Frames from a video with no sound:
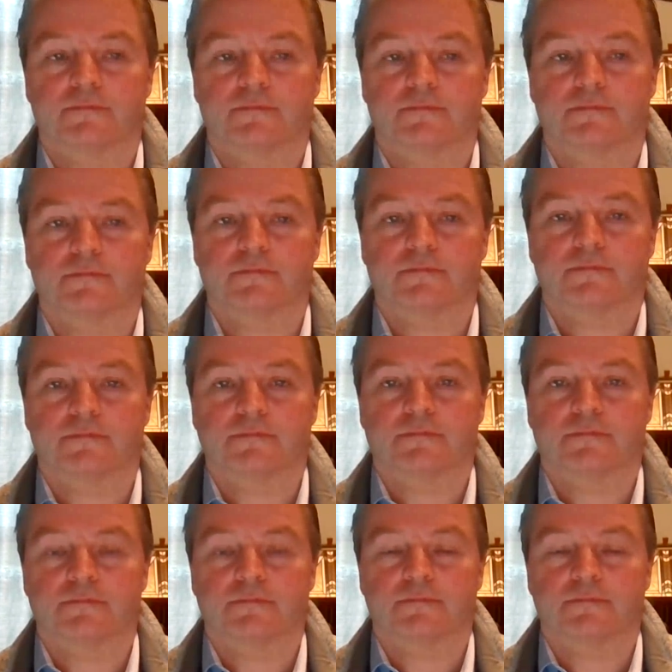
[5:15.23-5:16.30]

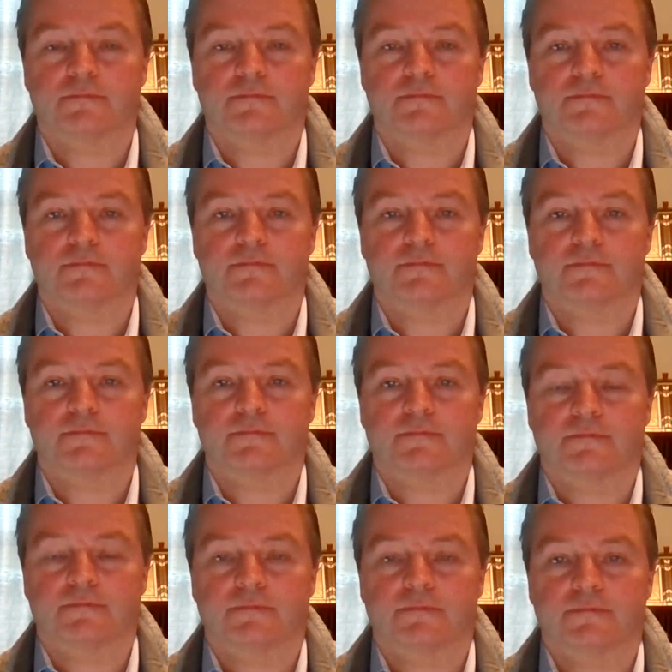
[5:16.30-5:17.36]

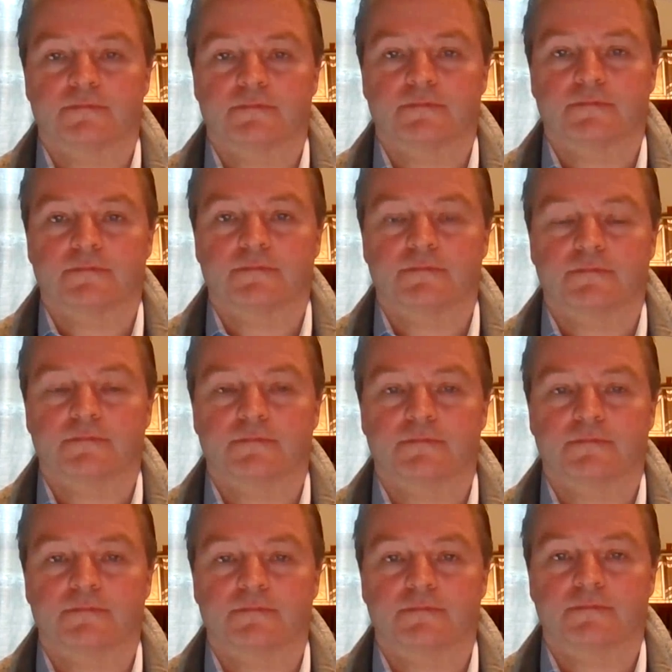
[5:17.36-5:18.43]

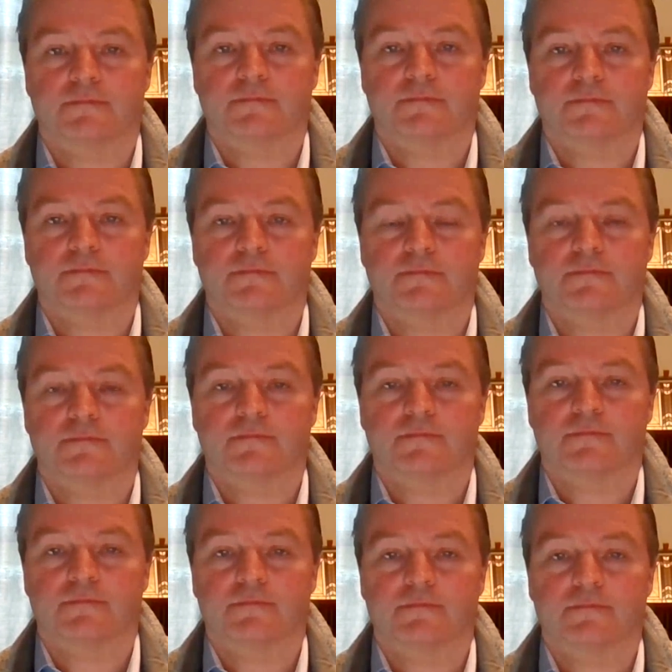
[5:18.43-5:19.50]

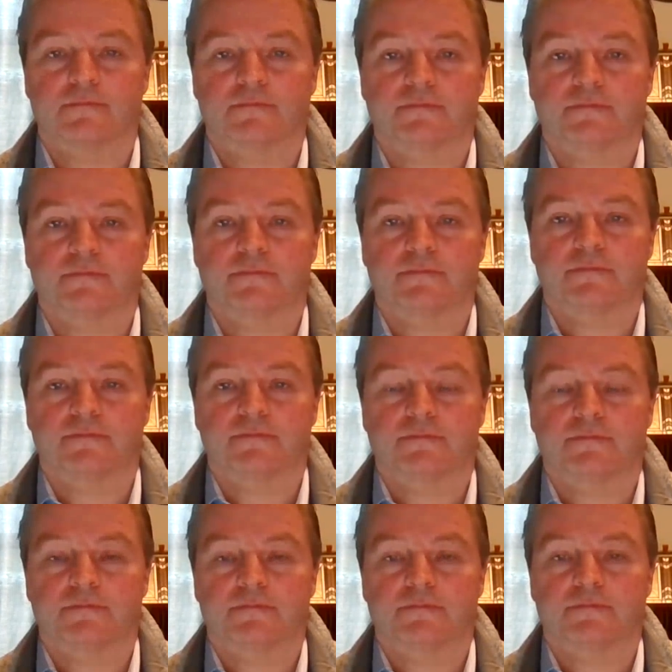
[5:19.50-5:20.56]

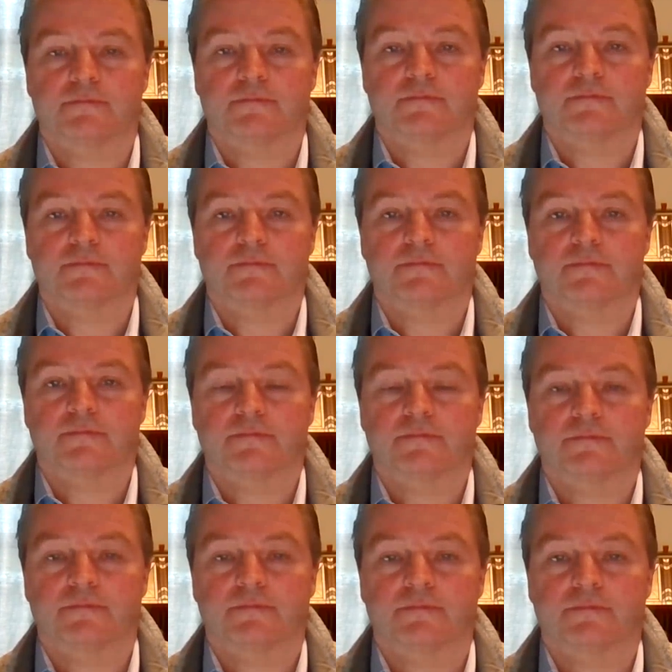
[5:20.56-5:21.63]

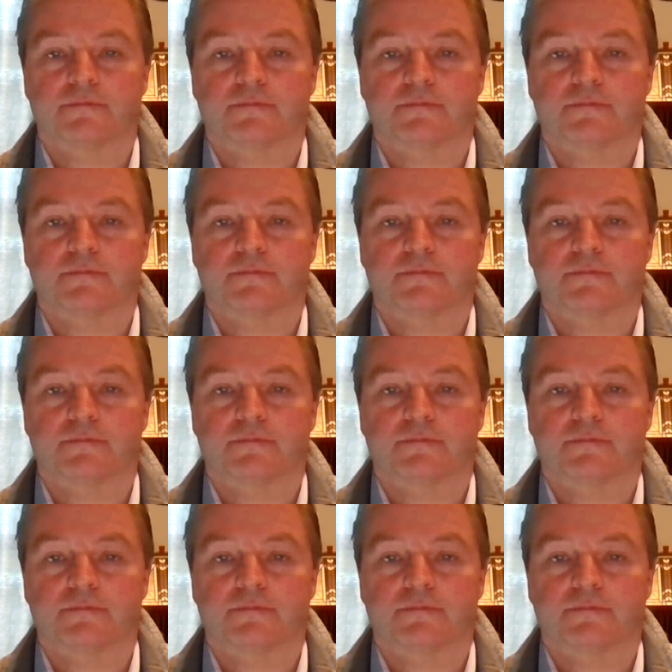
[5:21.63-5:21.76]
This person isn't speaking.